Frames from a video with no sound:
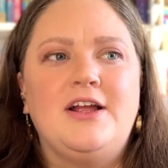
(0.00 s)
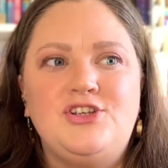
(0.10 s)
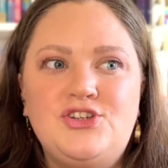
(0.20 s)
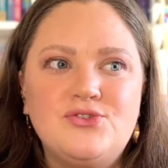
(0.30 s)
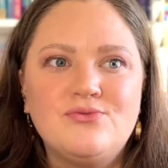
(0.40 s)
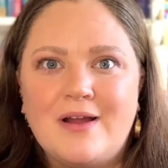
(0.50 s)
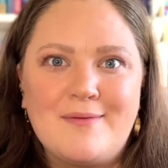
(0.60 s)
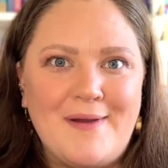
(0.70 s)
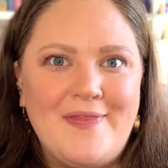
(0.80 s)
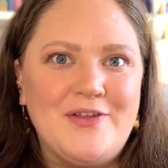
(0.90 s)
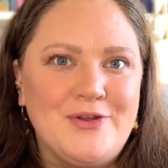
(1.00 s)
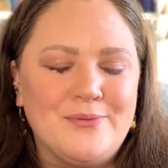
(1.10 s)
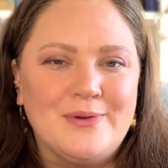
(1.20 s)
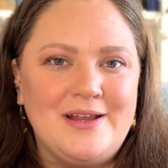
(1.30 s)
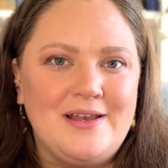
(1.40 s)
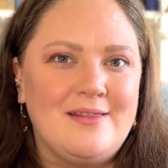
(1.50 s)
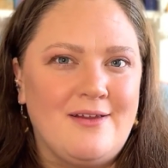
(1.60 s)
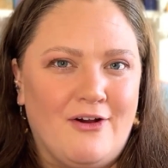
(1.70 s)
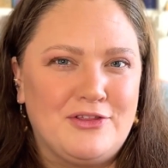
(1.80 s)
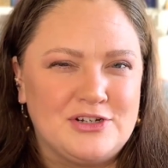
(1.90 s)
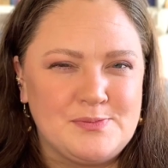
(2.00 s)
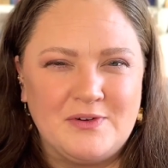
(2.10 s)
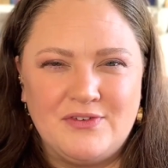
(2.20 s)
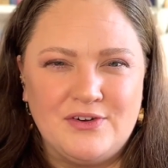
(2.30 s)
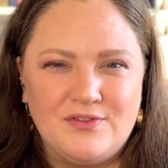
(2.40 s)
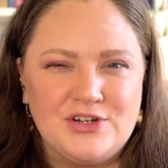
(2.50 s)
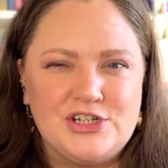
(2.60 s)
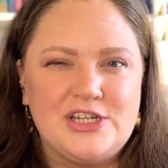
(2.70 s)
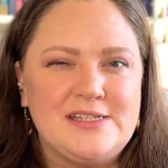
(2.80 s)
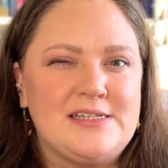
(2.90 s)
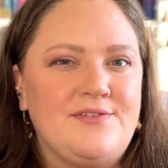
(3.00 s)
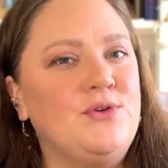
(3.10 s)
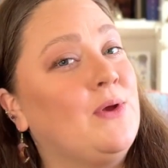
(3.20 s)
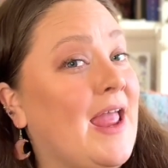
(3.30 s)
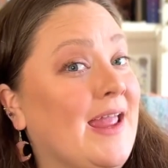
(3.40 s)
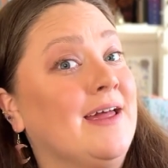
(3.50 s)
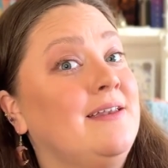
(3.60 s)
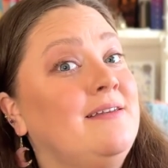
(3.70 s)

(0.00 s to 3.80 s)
I do recommend that you read the author's preferred versions if you can,